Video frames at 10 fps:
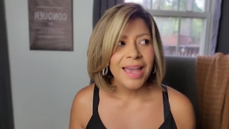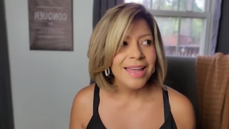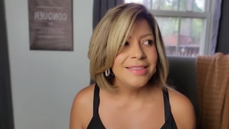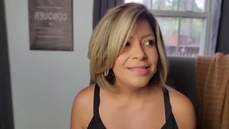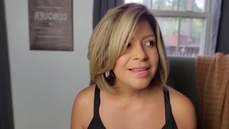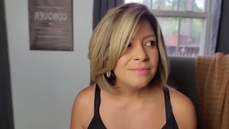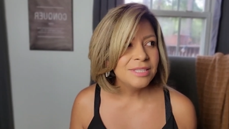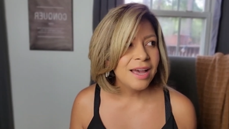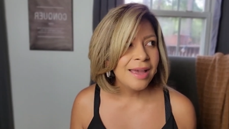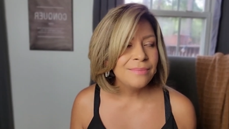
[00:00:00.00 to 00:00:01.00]
at the same
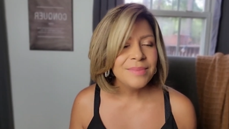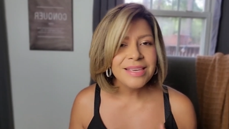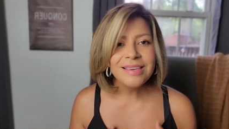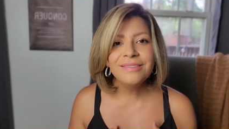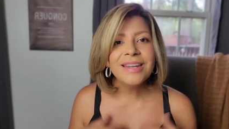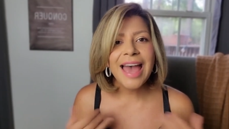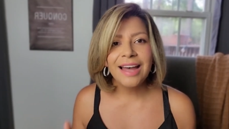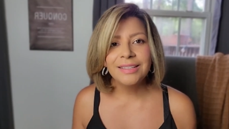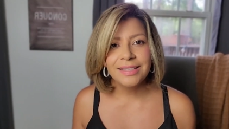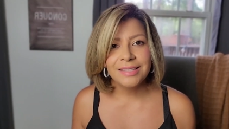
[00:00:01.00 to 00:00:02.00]
time, even
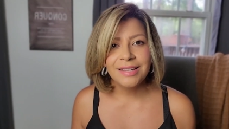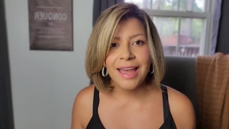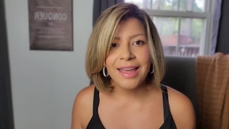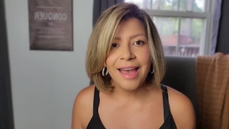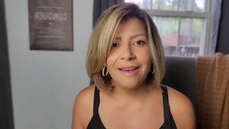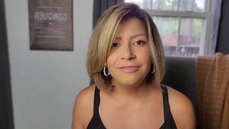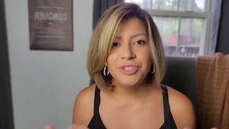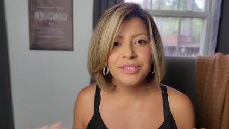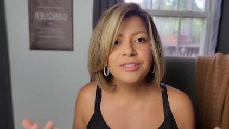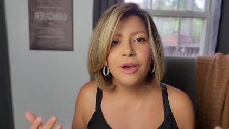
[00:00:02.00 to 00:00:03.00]
Alex and I have
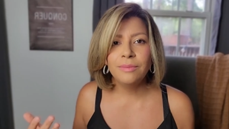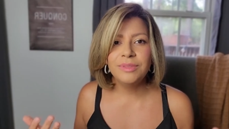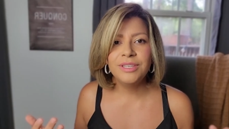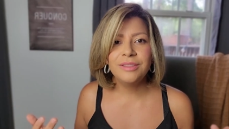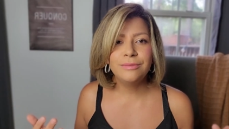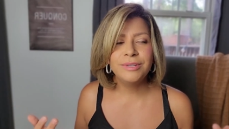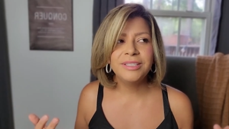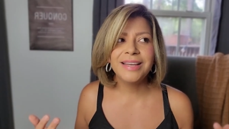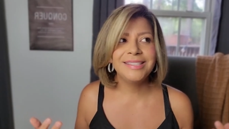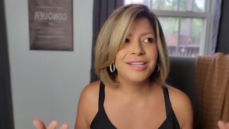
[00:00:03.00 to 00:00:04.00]
just come to the
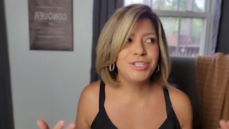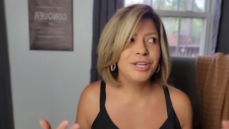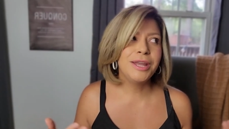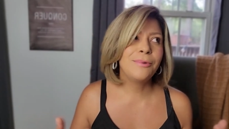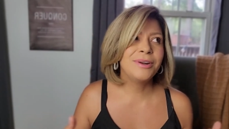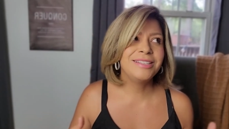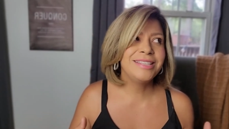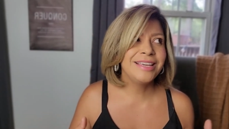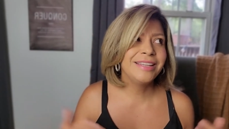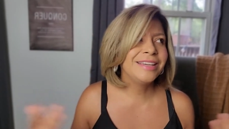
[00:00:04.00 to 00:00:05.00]
realization, I want to
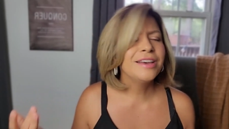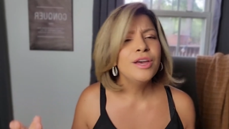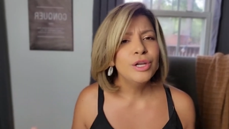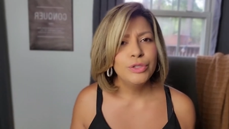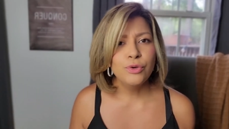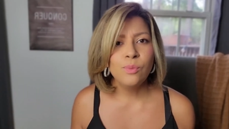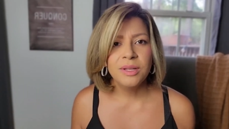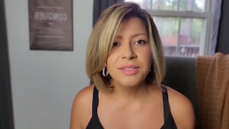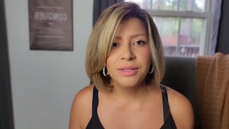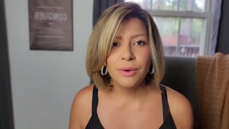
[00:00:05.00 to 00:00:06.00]
say like 2
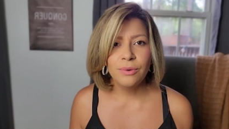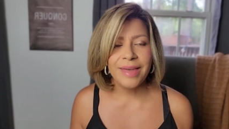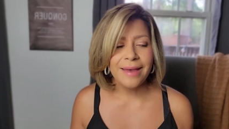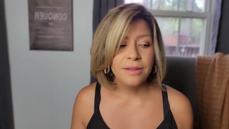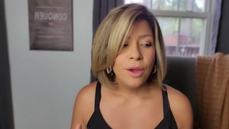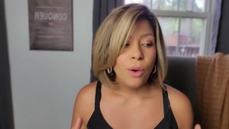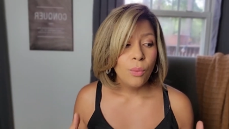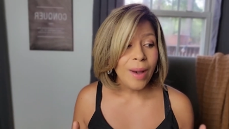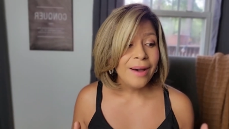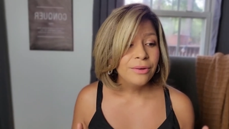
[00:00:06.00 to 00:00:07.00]
months ago, that
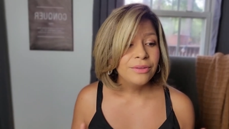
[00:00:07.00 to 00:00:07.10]
wow,